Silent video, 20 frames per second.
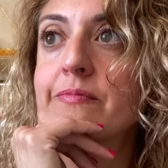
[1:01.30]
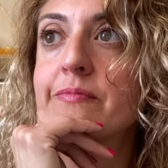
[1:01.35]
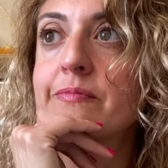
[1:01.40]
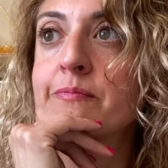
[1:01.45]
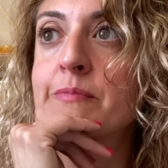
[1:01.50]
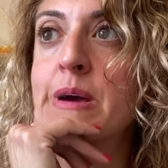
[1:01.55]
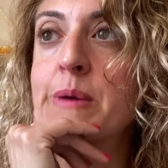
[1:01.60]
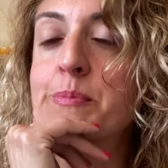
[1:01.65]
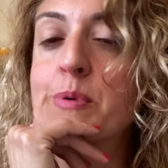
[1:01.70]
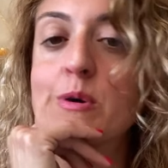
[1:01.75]

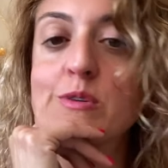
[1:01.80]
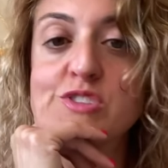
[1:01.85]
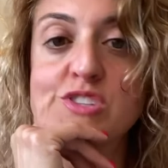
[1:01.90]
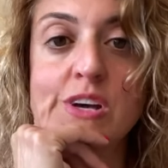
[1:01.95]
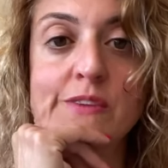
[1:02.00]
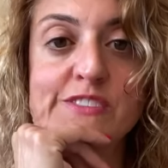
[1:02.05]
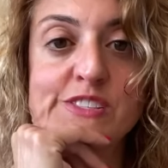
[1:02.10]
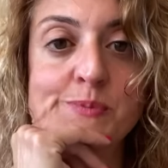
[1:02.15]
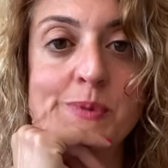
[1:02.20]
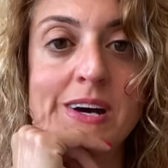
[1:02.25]
my post
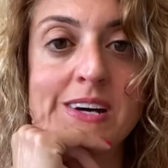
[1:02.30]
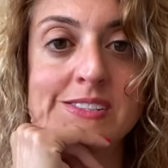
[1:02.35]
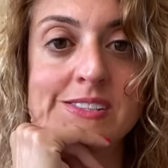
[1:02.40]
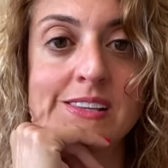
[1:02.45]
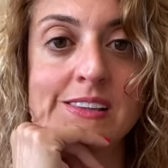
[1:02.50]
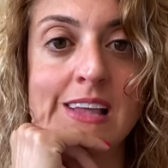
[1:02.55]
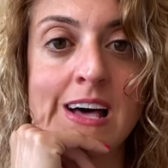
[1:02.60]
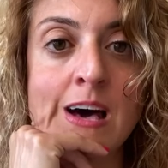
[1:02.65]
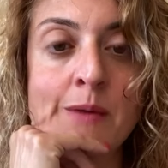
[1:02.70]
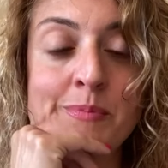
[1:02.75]
office box a
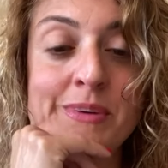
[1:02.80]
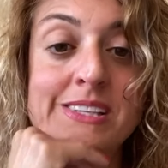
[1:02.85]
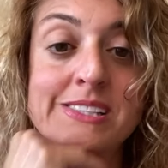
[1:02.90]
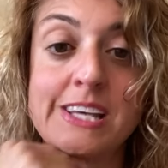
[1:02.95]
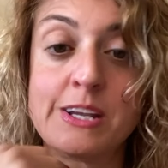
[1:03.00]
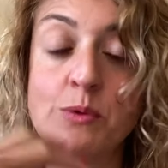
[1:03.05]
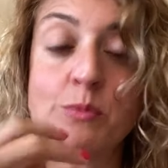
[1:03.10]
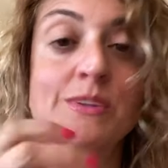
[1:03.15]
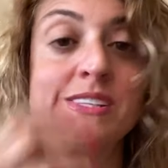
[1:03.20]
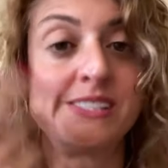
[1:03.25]
lot because I
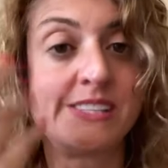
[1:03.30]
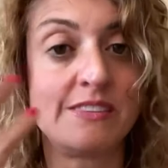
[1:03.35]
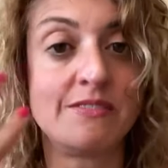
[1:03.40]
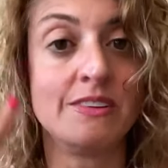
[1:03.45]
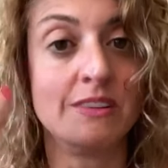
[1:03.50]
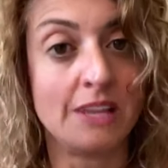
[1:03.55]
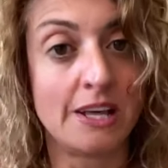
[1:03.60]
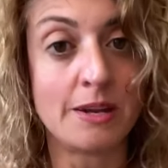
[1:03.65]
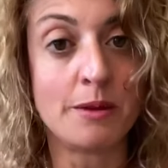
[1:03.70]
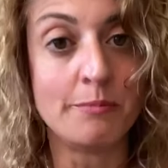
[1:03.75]
don't receive a
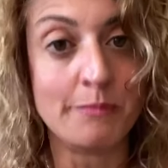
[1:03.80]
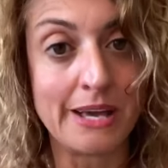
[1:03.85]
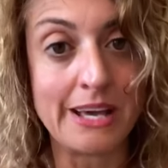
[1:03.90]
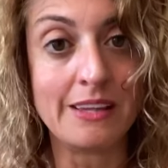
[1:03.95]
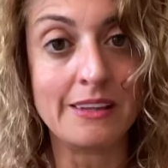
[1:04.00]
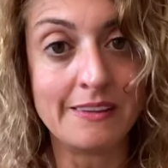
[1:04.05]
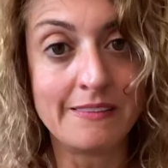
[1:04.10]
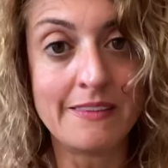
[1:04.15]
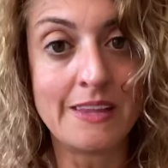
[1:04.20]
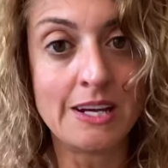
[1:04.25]
lot of
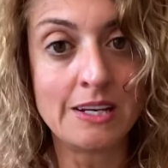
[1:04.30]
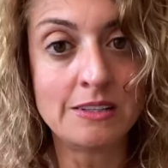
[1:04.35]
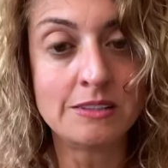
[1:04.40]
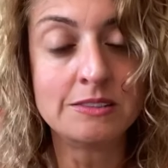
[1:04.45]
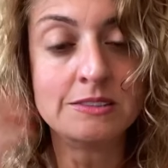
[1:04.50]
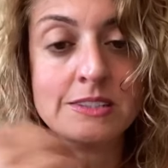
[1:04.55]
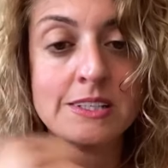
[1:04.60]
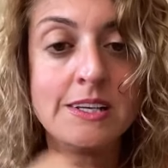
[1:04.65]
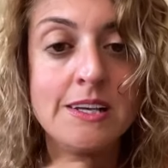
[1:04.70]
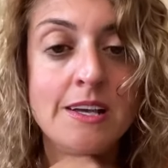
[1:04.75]
mail in there.
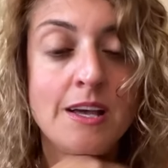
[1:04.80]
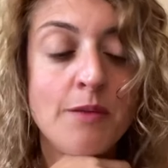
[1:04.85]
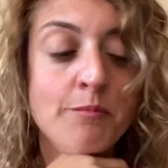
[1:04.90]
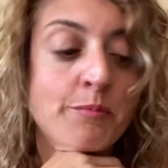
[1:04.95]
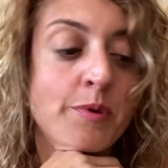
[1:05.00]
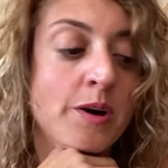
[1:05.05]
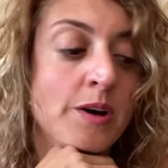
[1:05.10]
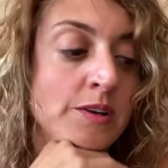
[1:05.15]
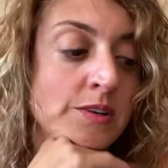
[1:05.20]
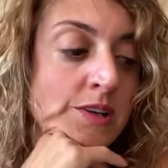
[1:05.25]

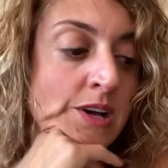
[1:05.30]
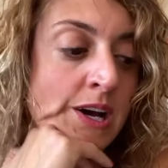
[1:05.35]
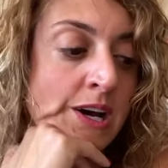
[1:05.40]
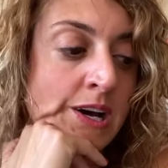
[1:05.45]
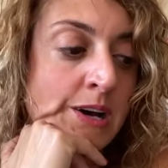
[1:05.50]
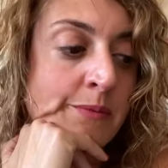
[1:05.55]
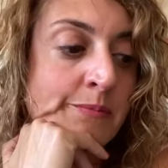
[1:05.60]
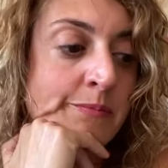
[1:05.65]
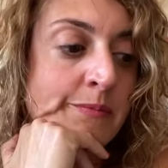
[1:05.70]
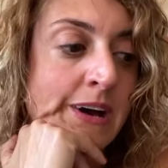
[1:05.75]
But
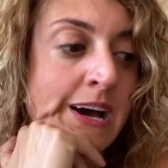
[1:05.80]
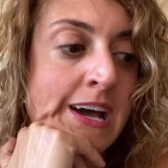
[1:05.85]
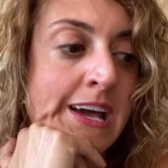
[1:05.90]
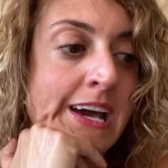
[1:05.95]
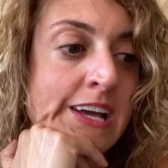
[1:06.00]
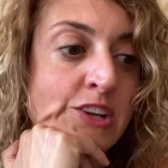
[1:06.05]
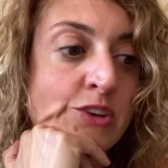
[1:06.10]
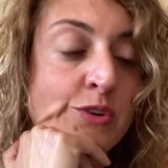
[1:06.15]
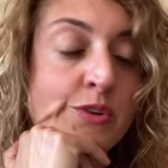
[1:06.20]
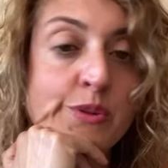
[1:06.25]
um, I had
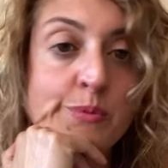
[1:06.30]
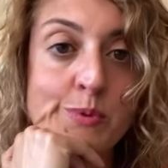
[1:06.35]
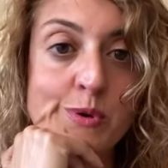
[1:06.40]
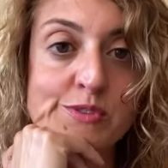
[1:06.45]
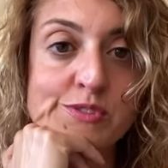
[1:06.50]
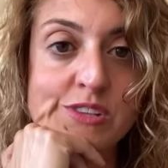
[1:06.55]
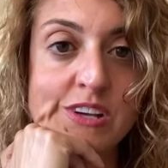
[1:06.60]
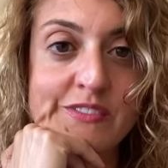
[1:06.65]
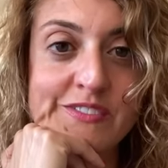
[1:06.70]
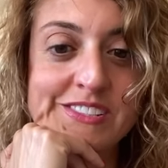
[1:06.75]
to go to the
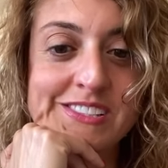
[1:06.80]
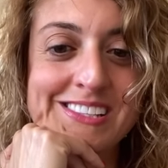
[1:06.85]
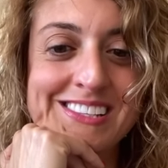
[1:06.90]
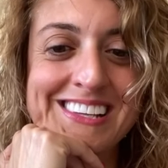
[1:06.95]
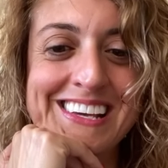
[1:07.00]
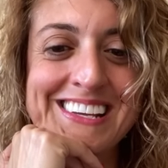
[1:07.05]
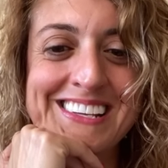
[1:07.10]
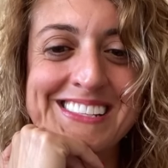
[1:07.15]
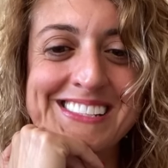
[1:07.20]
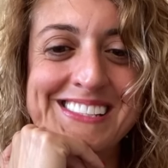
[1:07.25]
post office
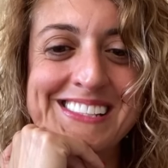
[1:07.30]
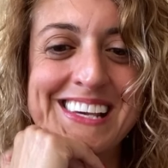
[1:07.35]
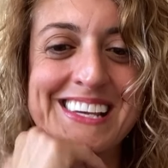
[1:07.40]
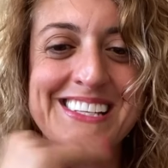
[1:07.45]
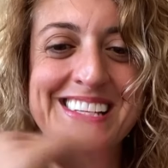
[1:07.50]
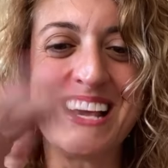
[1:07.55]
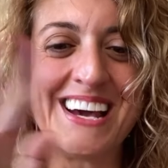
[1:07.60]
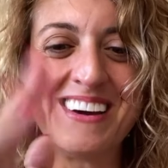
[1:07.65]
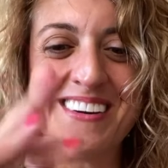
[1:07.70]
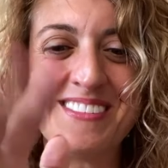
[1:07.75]
today to
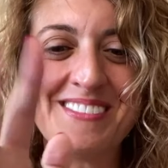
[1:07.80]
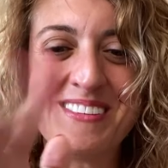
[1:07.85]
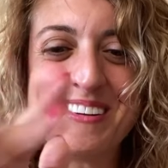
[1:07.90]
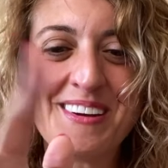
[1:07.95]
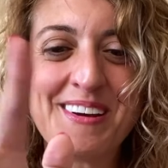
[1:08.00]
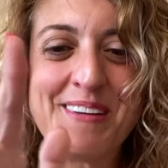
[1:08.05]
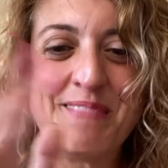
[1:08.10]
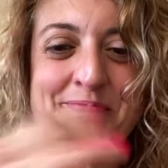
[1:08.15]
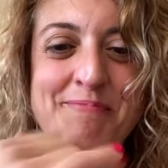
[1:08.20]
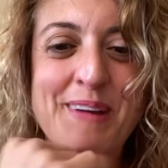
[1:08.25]
send out
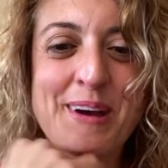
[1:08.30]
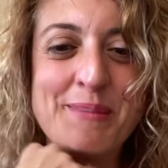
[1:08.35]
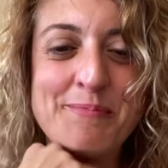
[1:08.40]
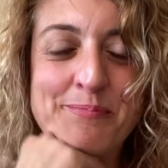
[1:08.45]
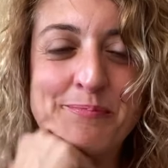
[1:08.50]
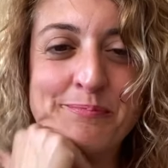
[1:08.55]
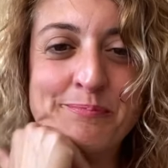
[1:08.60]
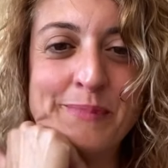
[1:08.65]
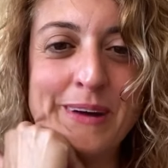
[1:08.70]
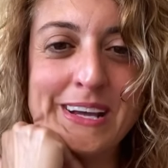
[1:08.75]
my
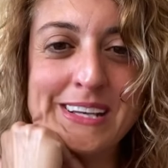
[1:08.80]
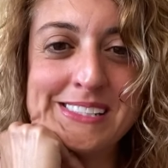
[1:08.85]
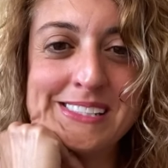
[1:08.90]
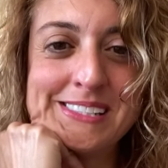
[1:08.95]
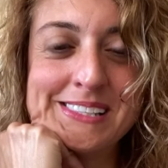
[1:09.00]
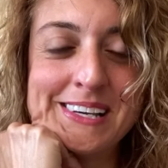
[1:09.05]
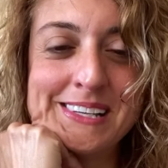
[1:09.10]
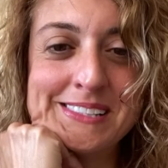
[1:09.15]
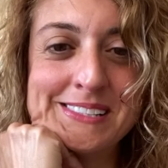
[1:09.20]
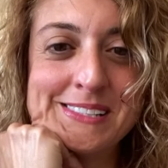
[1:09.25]
my
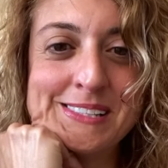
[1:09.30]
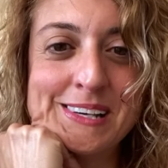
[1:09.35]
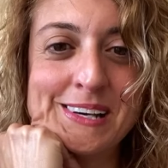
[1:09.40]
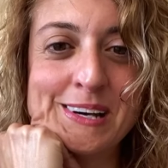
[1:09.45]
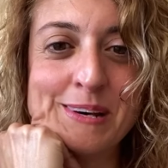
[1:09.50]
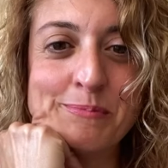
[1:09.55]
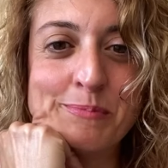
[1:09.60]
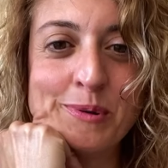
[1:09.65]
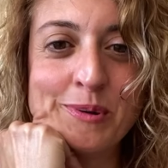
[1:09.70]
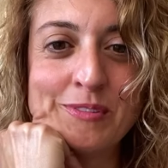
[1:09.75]
son's
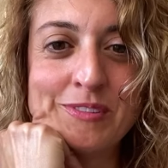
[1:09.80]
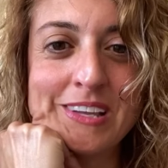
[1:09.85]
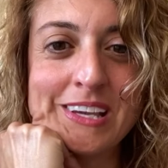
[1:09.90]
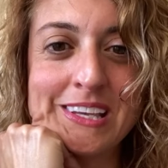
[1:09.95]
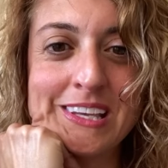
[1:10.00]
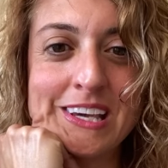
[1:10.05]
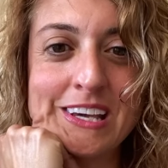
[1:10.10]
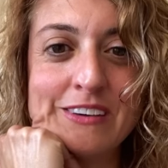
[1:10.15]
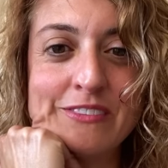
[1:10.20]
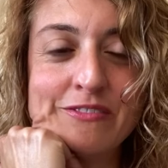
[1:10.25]
uh, birthday
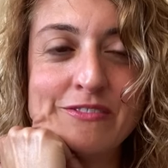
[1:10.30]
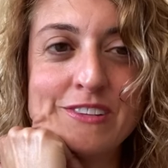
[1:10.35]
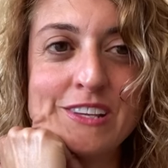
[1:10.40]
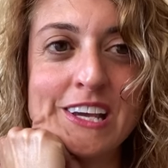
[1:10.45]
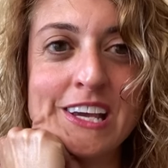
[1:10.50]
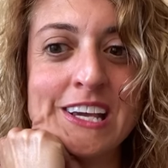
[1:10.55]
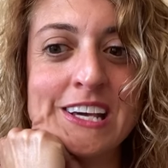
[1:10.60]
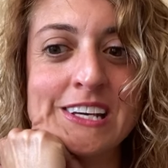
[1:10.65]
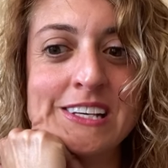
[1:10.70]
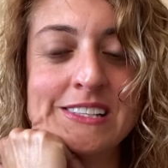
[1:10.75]
gift,
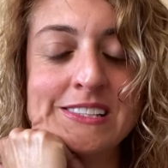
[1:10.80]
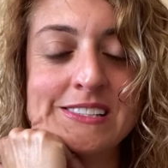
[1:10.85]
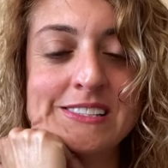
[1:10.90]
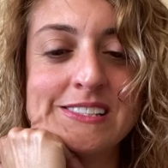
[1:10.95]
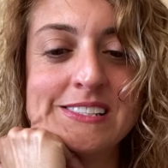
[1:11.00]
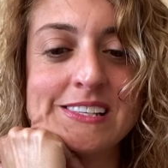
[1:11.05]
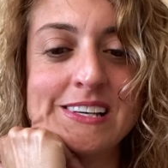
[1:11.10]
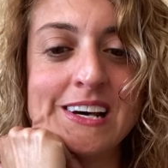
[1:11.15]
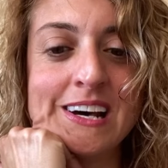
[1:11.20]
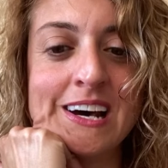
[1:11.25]

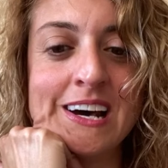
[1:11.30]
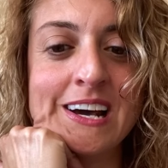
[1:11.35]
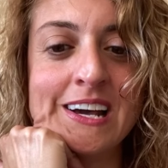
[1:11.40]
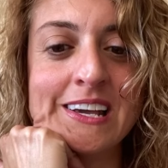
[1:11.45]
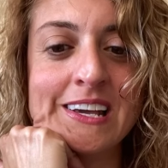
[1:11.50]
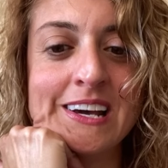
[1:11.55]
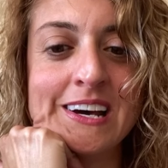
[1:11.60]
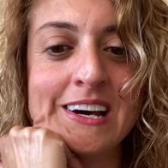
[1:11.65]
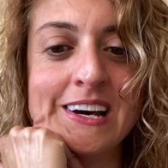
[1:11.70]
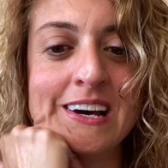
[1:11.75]
and
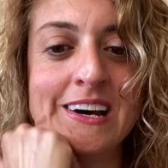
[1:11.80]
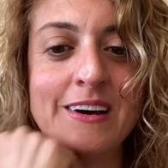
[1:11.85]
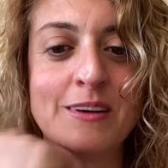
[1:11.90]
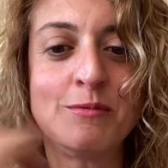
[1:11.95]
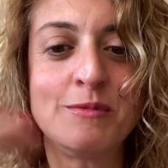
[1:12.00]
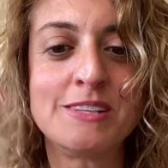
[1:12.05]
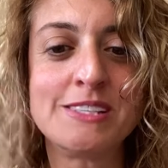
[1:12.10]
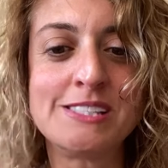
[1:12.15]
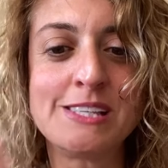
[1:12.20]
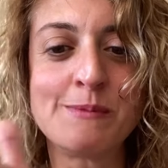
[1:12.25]
I uh,
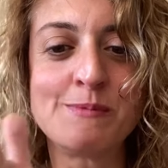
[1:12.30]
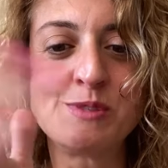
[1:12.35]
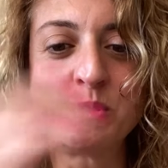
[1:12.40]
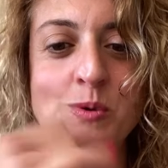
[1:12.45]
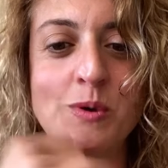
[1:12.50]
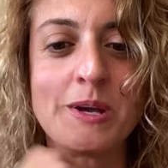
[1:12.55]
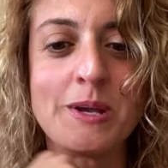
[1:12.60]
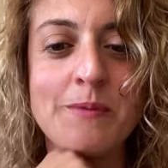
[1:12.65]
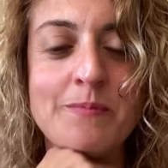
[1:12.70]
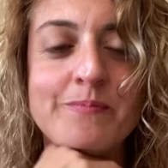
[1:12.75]
what's up,
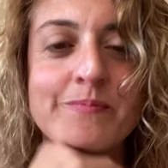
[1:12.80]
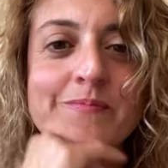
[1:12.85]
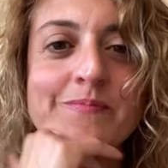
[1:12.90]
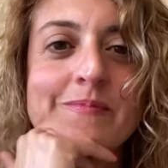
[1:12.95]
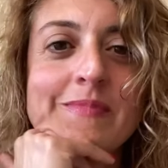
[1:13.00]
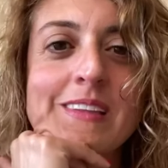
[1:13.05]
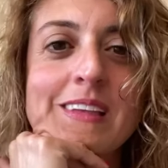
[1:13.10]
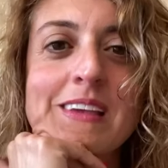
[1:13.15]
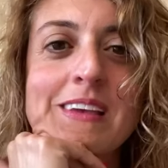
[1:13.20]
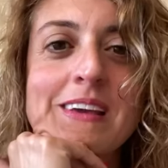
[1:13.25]
soy?
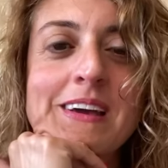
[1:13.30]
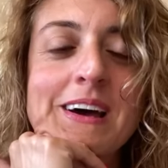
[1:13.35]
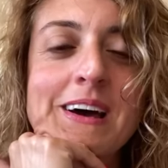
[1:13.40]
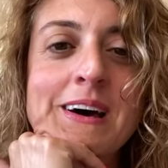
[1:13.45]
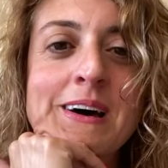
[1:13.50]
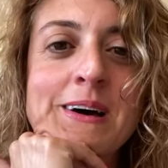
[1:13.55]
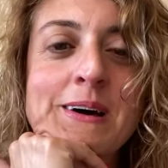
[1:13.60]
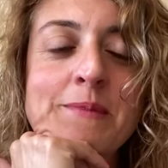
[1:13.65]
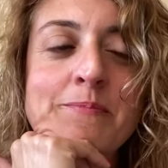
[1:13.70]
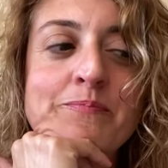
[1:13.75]

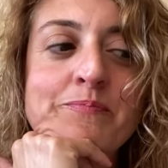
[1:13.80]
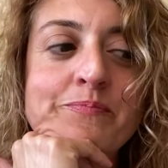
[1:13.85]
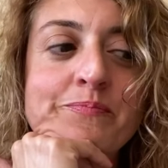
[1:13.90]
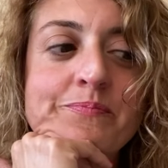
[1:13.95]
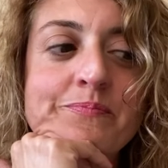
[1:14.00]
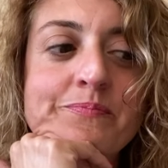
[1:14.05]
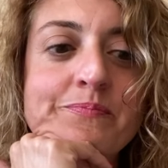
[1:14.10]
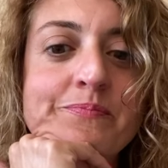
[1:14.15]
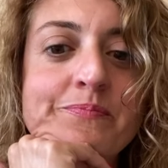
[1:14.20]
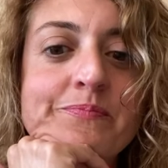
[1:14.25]

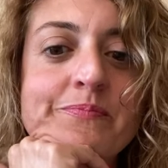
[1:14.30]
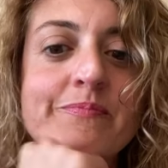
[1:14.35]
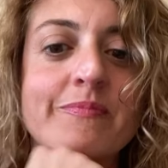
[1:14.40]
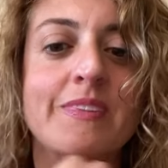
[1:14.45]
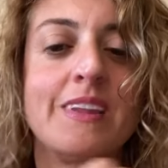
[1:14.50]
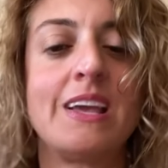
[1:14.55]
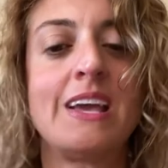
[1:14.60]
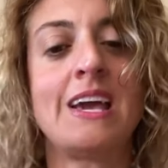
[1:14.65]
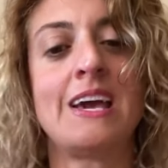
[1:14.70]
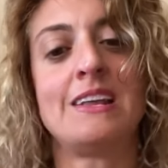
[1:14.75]
Um,
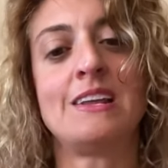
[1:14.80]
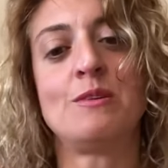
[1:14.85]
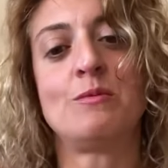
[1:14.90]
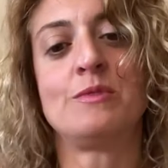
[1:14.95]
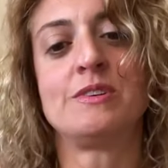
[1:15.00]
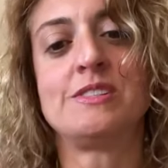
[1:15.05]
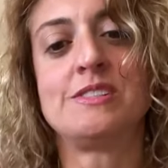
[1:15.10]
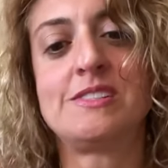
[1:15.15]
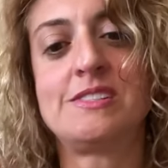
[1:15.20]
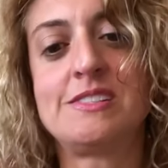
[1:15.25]
and it
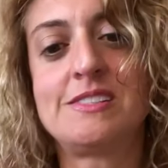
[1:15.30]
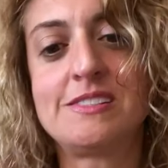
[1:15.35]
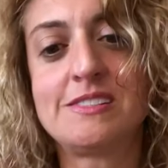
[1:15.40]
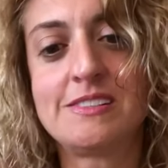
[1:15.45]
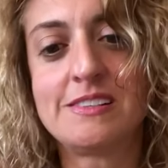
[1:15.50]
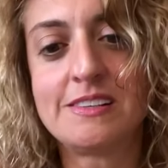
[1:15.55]
was